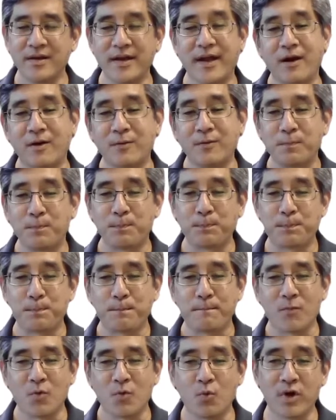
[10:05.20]
Now,
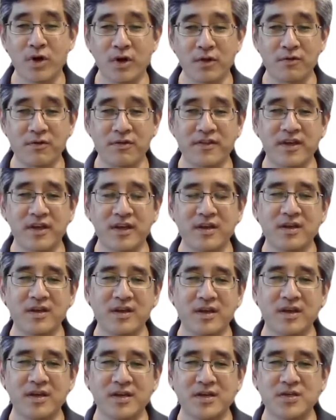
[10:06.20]
one other thing
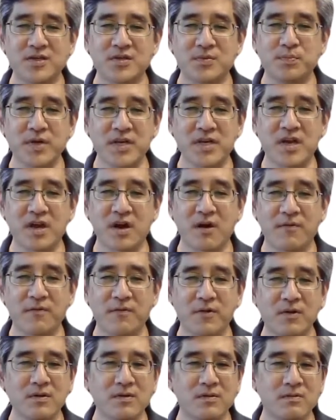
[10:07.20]
is be
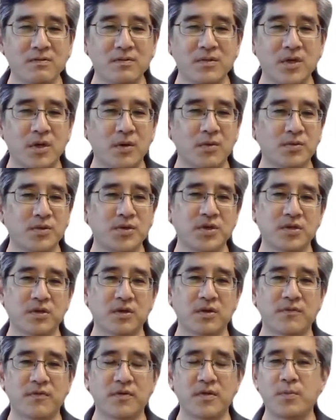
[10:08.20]
careful. Don't just
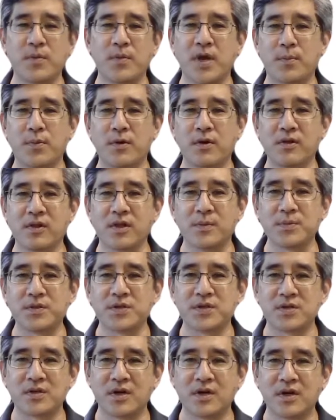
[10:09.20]
look for the paper
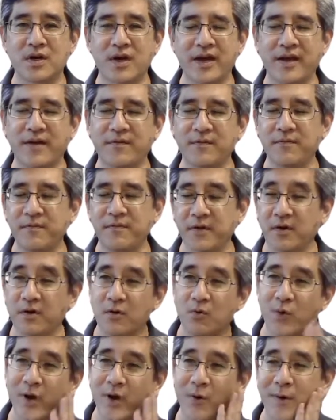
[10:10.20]
clips. I haven't
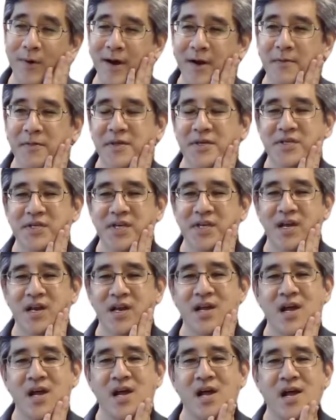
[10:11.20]
figured a way around this yet,
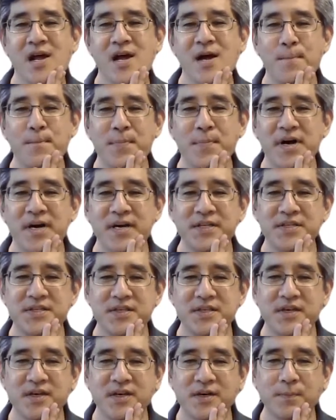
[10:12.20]

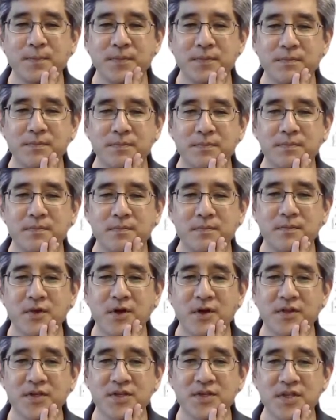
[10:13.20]
but
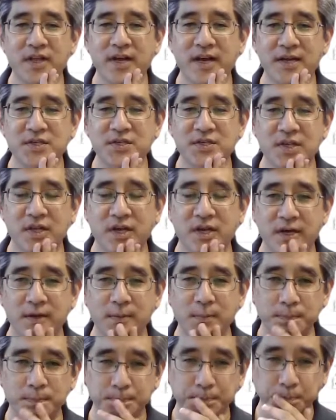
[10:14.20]
on this last slide,